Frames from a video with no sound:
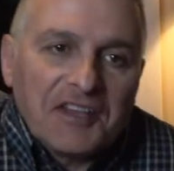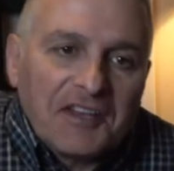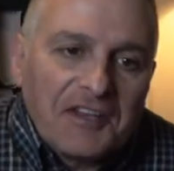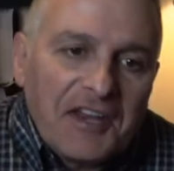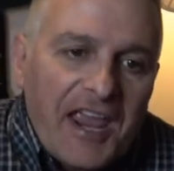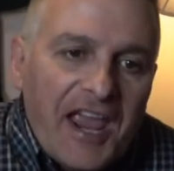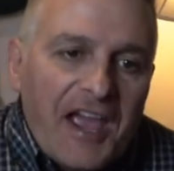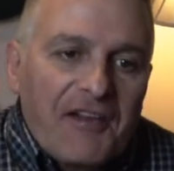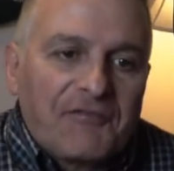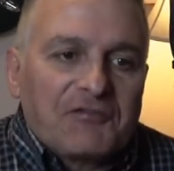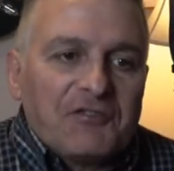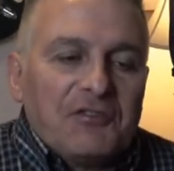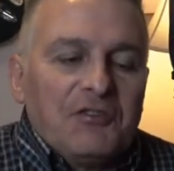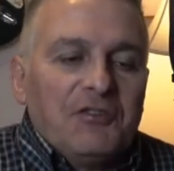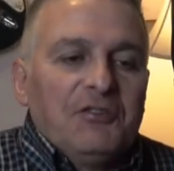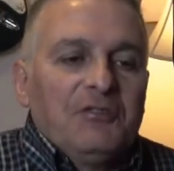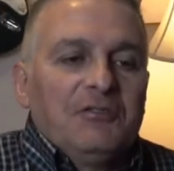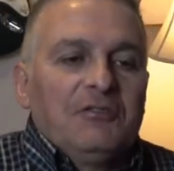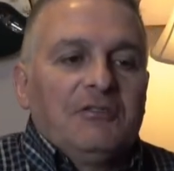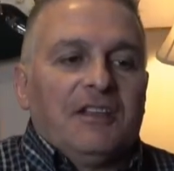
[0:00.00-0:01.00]
Sunday
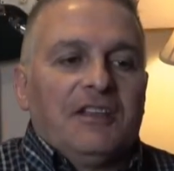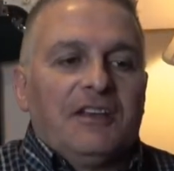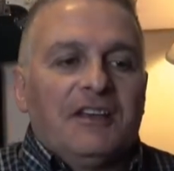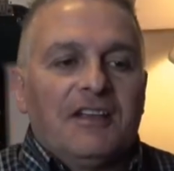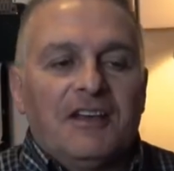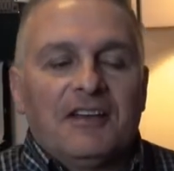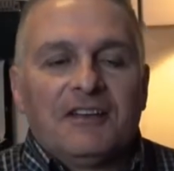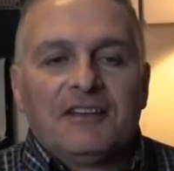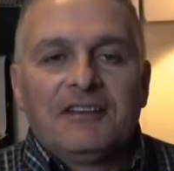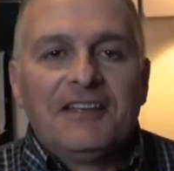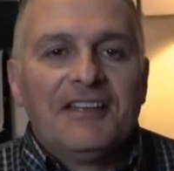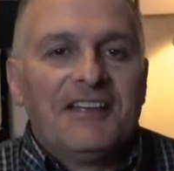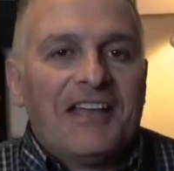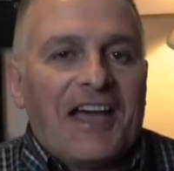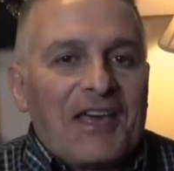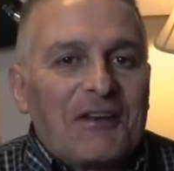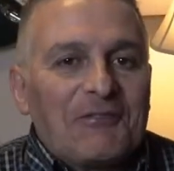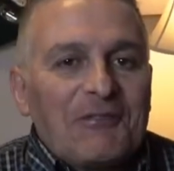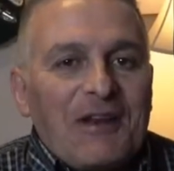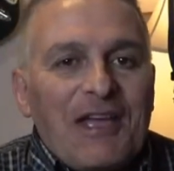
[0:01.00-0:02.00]
afternoon, and I
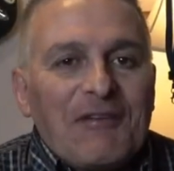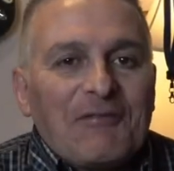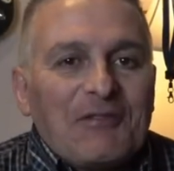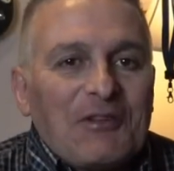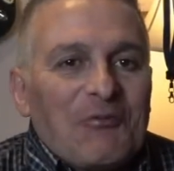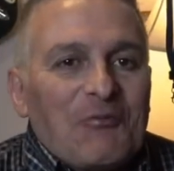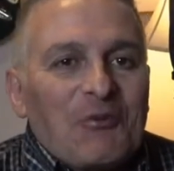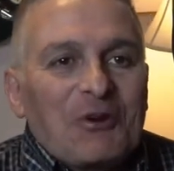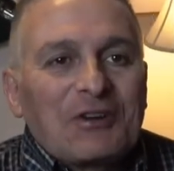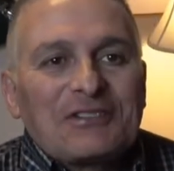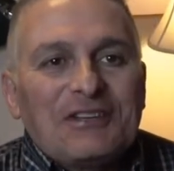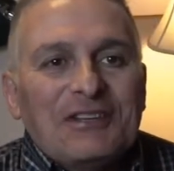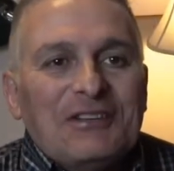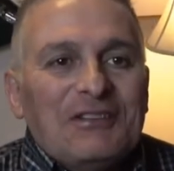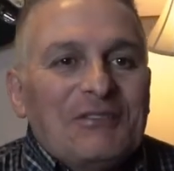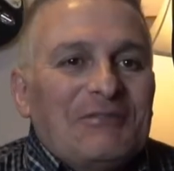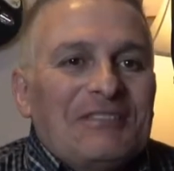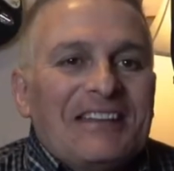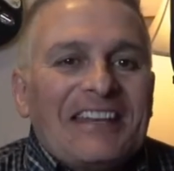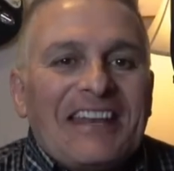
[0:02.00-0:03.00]
don't have any work to
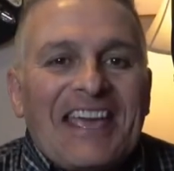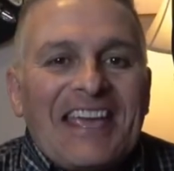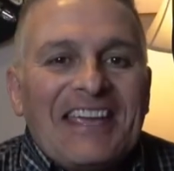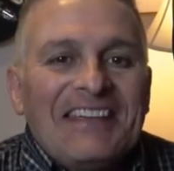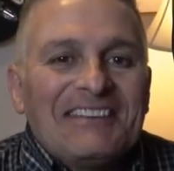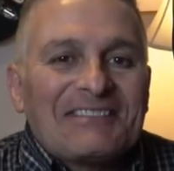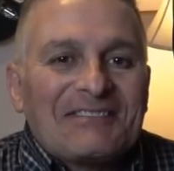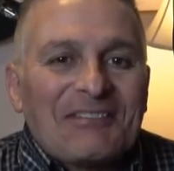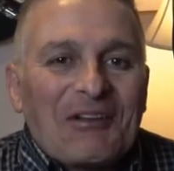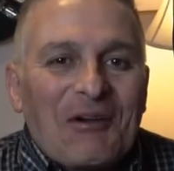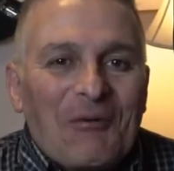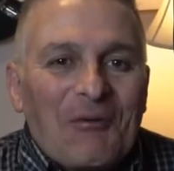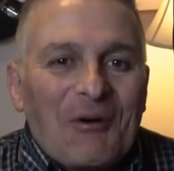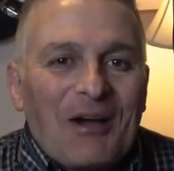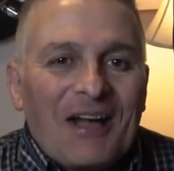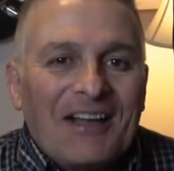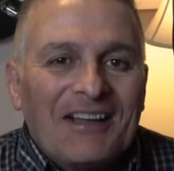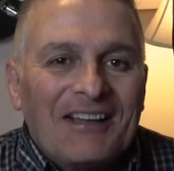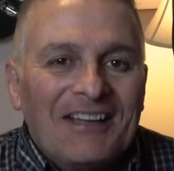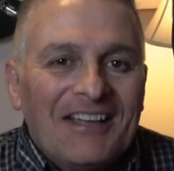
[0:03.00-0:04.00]
do today,
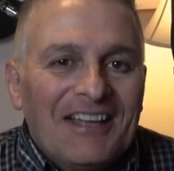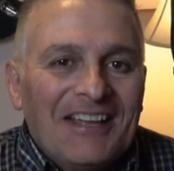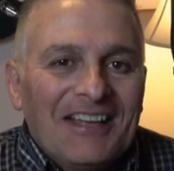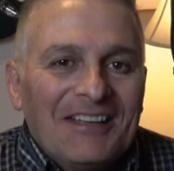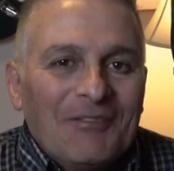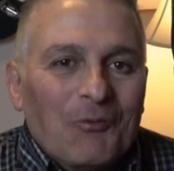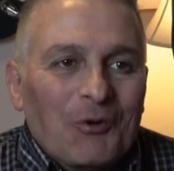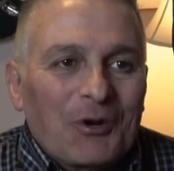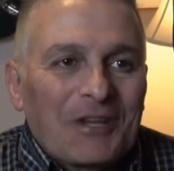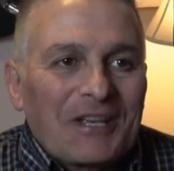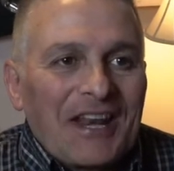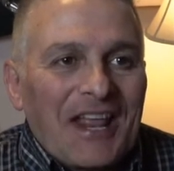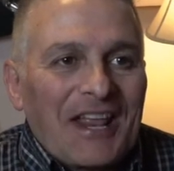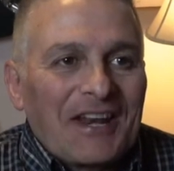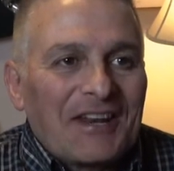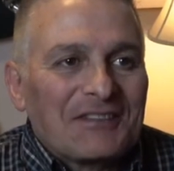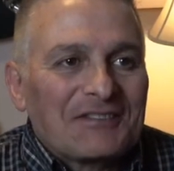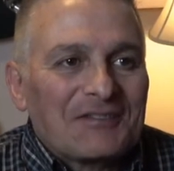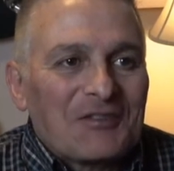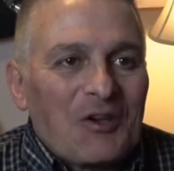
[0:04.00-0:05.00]
so working
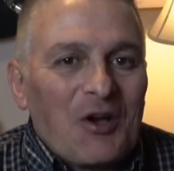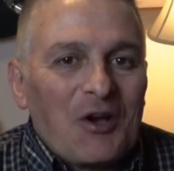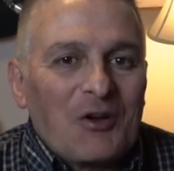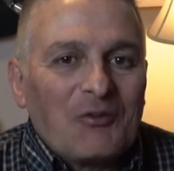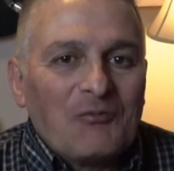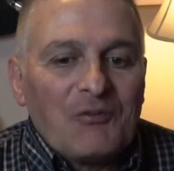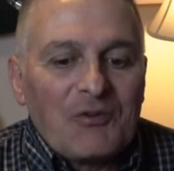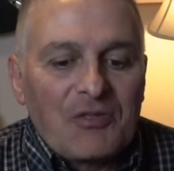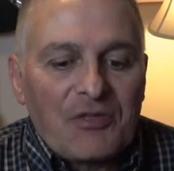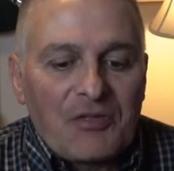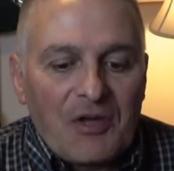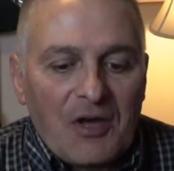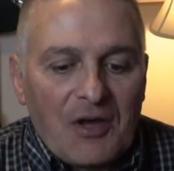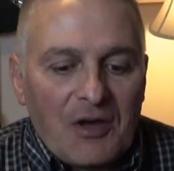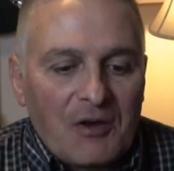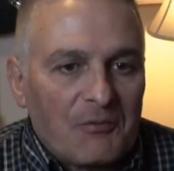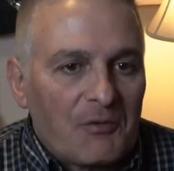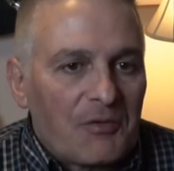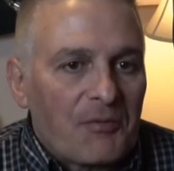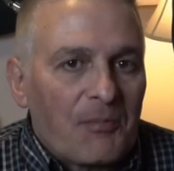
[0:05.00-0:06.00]
on a song with
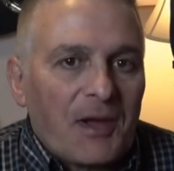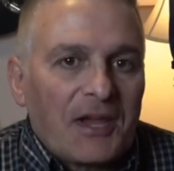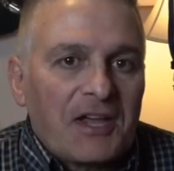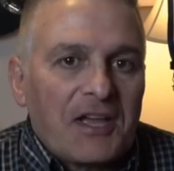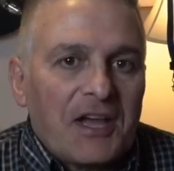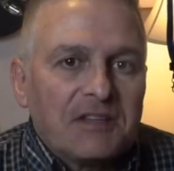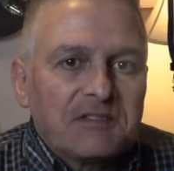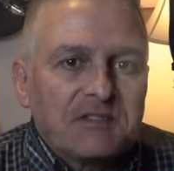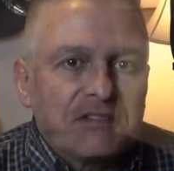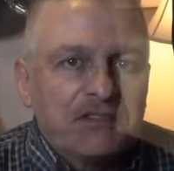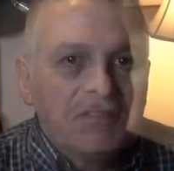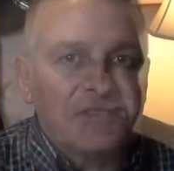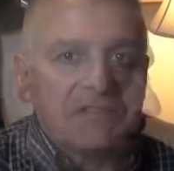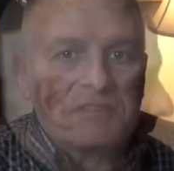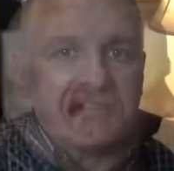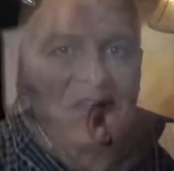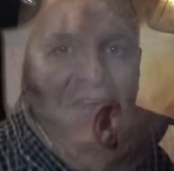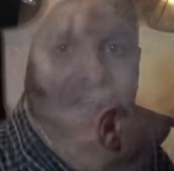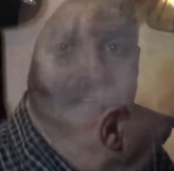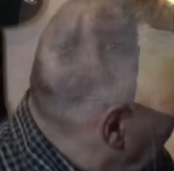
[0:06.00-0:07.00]
my
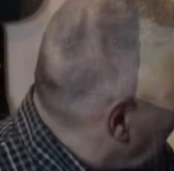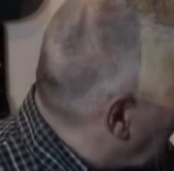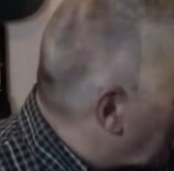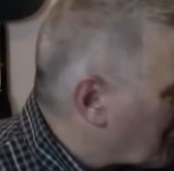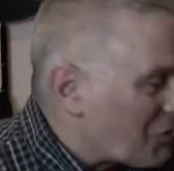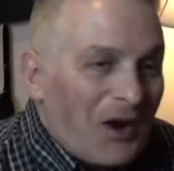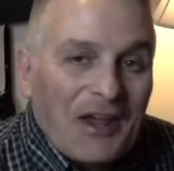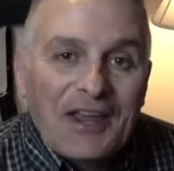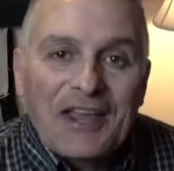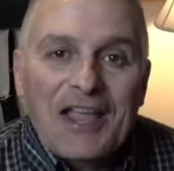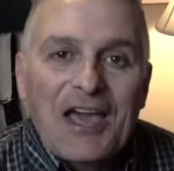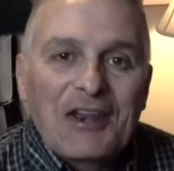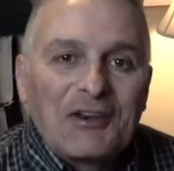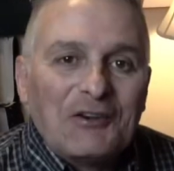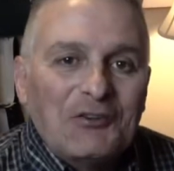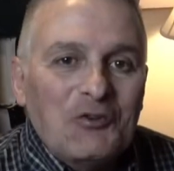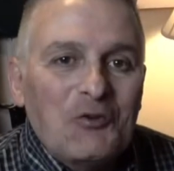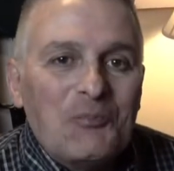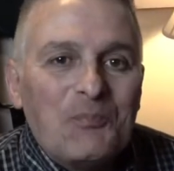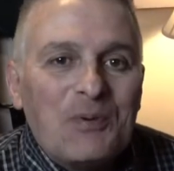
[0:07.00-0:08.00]
cousins. I'm actually trying out
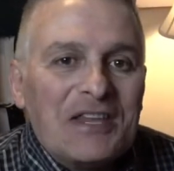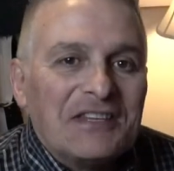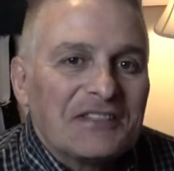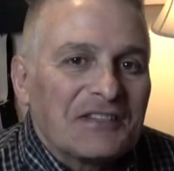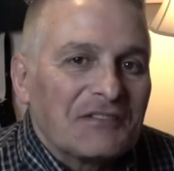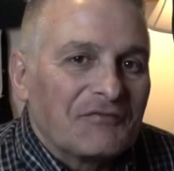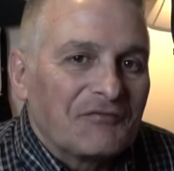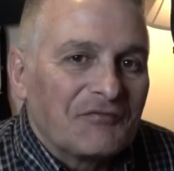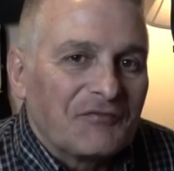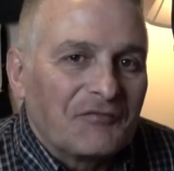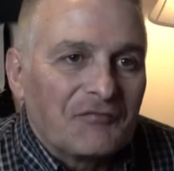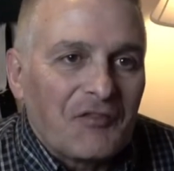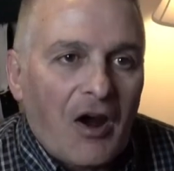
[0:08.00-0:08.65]
a new piece of